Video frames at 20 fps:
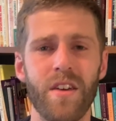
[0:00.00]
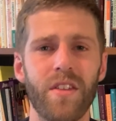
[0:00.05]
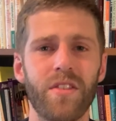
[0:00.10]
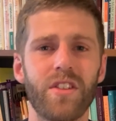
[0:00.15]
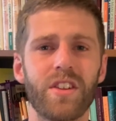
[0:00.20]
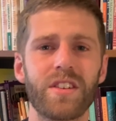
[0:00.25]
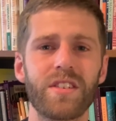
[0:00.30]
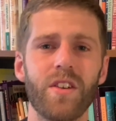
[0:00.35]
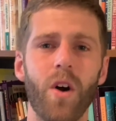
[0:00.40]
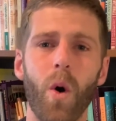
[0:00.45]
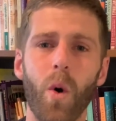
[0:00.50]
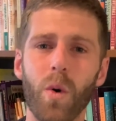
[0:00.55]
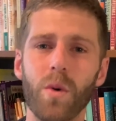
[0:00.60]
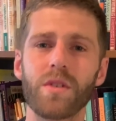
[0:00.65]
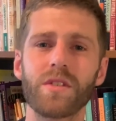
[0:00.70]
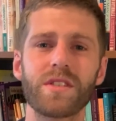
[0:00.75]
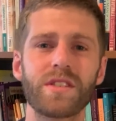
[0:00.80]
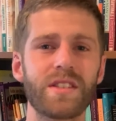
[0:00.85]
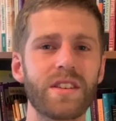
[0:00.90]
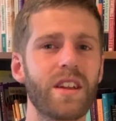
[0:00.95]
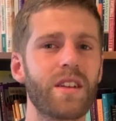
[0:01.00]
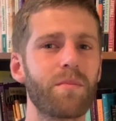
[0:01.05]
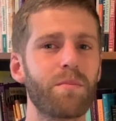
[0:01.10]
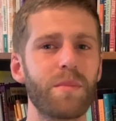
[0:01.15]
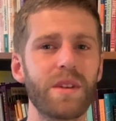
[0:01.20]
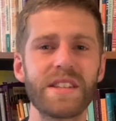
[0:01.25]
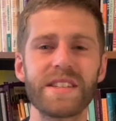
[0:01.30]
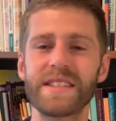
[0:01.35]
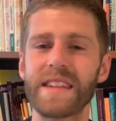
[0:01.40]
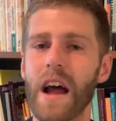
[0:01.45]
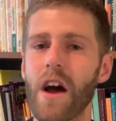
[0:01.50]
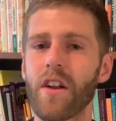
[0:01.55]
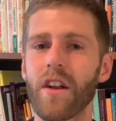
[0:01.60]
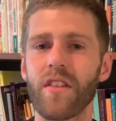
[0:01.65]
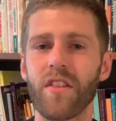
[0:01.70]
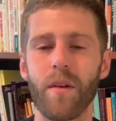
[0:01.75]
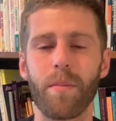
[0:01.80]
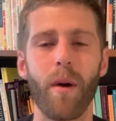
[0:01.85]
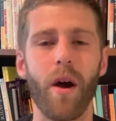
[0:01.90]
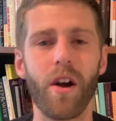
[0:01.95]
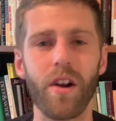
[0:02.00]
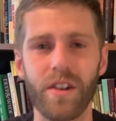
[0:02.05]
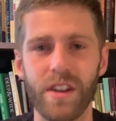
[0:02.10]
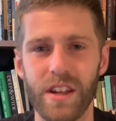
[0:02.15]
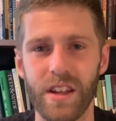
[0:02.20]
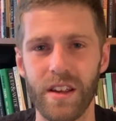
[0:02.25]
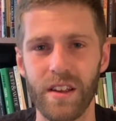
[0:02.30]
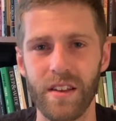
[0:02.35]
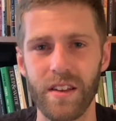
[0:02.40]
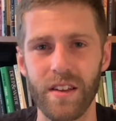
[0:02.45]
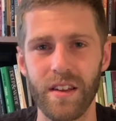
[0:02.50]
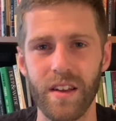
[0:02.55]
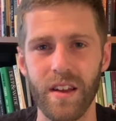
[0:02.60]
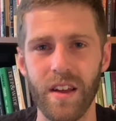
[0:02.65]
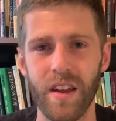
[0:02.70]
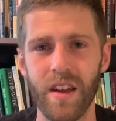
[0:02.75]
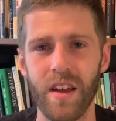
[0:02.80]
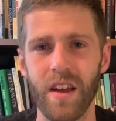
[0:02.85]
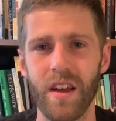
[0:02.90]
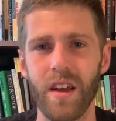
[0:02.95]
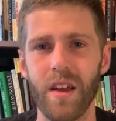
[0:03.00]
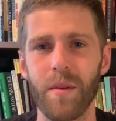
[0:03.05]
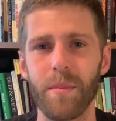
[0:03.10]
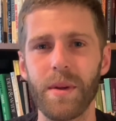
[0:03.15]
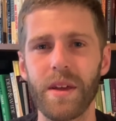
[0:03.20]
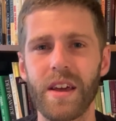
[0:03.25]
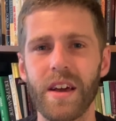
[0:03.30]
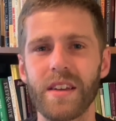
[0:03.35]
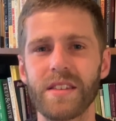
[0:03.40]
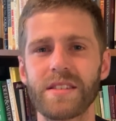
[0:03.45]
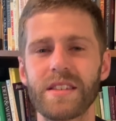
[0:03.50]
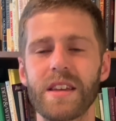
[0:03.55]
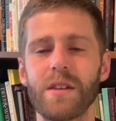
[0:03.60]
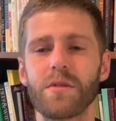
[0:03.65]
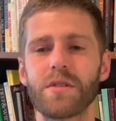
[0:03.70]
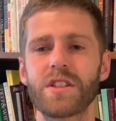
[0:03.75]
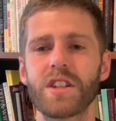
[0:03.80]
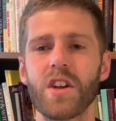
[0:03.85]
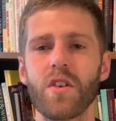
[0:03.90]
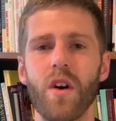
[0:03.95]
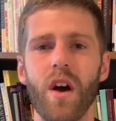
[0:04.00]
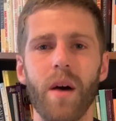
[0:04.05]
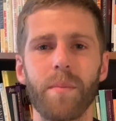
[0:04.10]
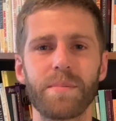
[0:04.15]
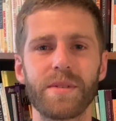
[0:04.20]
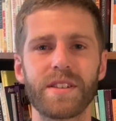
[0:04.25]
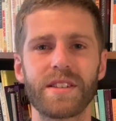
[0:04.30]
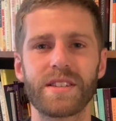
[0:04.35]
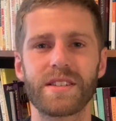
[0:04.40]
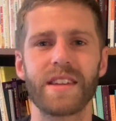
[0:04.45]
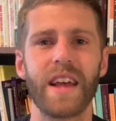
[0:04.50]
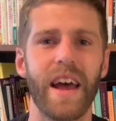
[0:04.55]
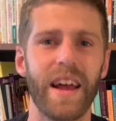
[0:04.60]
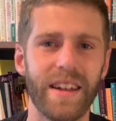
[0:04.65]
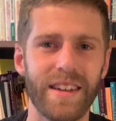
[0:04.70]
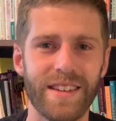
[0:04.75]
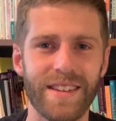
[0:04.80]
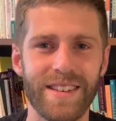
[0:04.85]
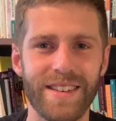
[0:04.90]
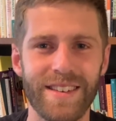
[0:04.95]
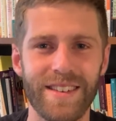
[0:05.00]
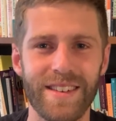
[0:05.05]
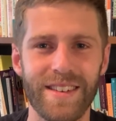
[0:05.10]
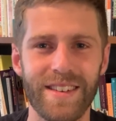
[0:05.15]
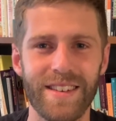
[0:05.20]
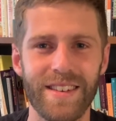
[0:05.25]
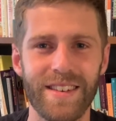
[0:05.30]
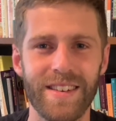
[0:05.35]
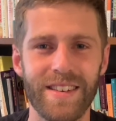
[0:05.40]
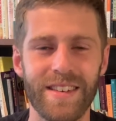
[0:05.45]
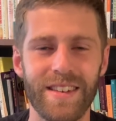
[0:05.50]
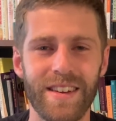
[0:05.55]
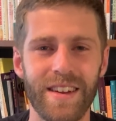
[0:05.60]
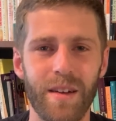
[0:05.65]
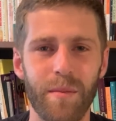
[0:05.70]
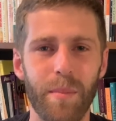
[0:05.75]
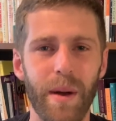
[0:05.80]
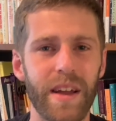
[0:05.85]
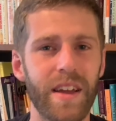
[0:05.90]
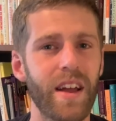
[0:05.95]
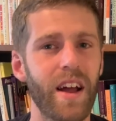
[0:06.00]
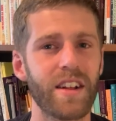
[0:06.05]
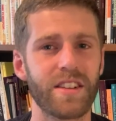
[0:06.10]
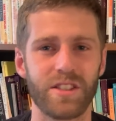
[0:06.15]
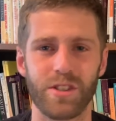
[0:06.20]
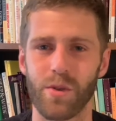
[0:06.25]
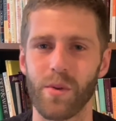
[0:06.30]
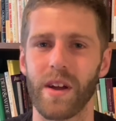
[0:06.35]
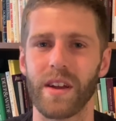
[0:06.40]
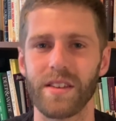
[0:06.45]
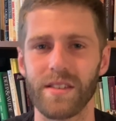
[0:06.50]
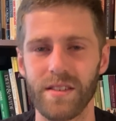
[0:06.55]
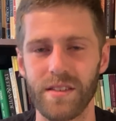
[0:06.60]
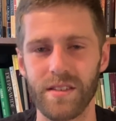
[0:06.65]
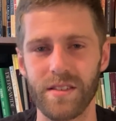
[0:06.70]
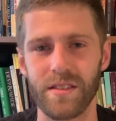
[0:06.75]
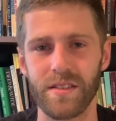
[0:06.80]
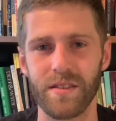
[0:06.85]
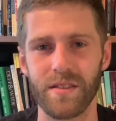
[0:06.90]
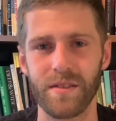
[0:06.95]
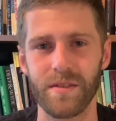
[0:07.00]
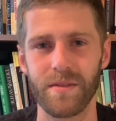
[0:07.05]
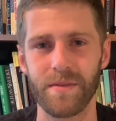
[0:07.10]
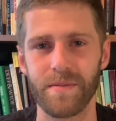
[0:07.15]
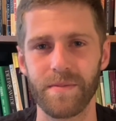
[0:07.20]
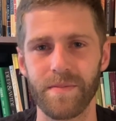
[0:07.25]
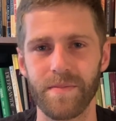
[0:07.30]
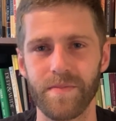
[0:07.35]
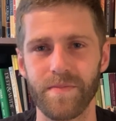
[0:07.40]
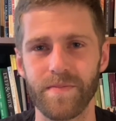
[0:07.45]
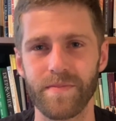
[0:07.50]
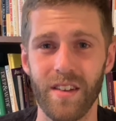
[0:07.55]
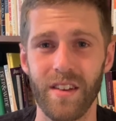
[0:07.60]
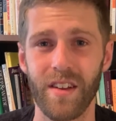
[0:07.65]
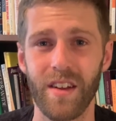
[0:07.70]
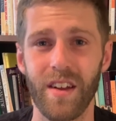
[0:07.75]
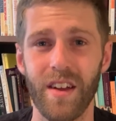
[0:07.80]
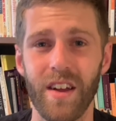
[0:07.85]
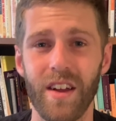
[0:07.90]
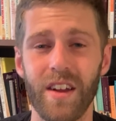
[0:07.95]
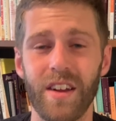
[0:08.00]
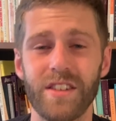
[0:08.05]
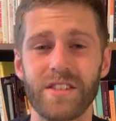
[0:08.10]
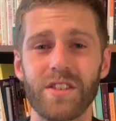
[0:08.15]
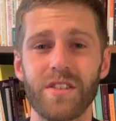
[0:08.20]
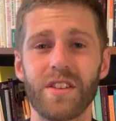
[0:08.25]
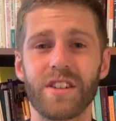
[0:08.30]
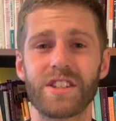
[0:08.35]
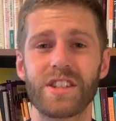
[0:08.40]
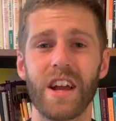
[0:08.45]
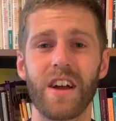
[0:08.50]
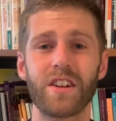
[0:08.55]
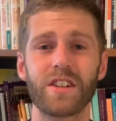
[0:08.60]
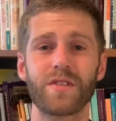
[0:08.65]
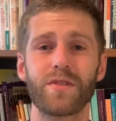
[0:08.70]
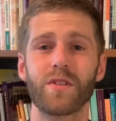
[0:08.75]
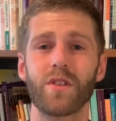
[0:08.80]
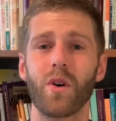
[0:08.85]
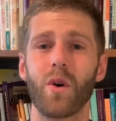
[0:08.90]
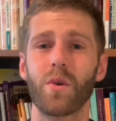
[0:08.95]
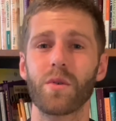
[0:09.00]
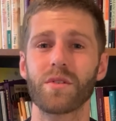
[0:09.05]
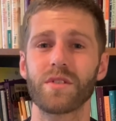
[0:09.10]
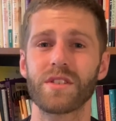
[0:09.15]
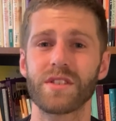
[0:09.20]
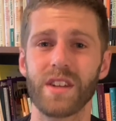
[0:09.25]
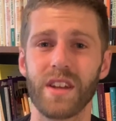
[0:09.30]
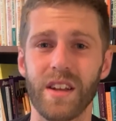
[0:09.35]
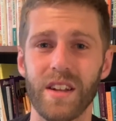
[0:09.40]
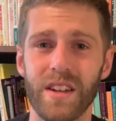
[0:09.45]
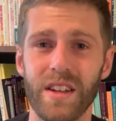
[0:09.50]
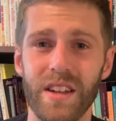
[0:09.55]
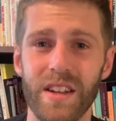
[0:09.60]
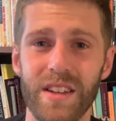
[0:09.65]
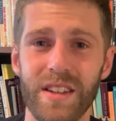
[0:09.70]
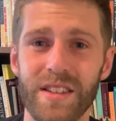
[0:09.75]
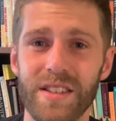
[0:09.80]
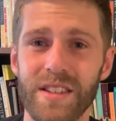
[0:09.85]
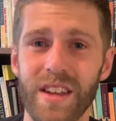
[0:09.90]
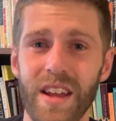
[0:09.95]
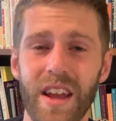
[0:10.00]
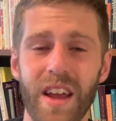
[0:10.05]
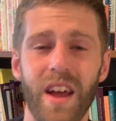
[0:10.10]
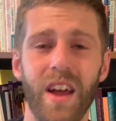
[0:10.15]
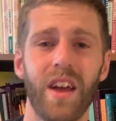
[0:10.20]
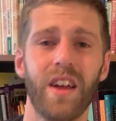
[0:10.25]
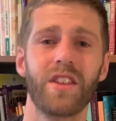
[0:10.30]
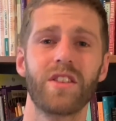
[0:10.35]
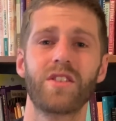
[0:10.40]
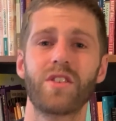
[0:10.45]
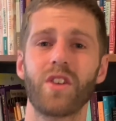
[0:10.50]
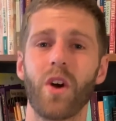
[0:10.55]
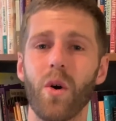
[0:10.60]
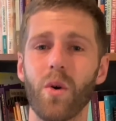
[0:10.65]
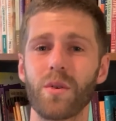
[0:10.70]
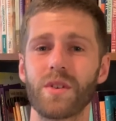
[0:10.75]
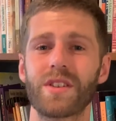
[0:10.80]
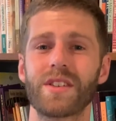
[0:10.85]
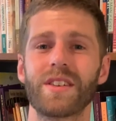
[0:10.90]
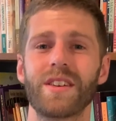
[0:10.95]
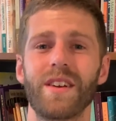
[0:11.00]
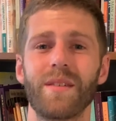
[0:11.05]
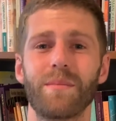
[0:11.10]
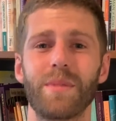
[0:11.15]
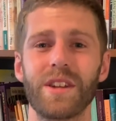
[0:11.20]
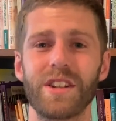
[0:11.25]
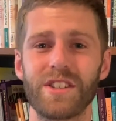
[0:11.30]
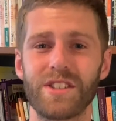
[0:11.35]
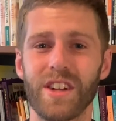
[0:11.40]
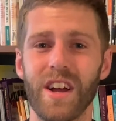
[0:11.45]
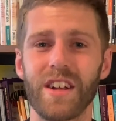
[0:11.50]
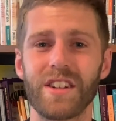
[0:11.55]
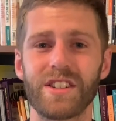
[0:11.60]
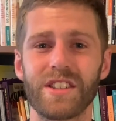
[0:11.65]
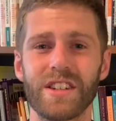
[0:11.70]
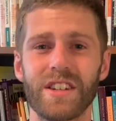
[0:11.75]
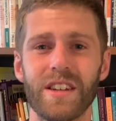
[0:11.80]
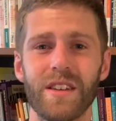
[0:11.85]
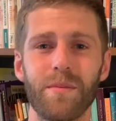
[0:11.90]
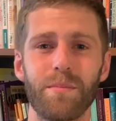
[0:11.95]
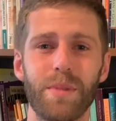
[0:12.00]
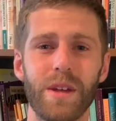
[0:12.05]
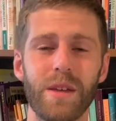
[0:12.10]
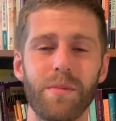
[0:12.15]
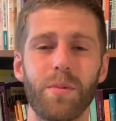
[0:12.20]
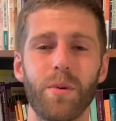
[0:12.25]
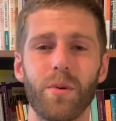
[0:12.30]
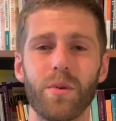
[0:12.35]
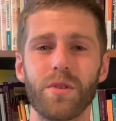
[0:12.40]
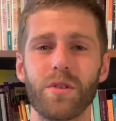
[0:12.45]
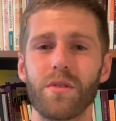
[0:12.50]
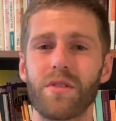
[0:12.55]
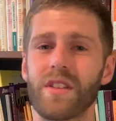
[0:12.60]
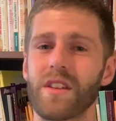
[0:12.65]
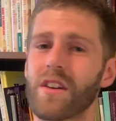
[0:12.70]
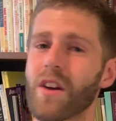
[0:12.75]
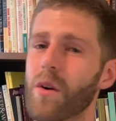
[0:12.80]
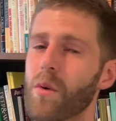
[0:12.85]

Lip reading: This older son missed out on the party because he was so upset by God's grace. So the challenge for the older son is, don't be judging people you think are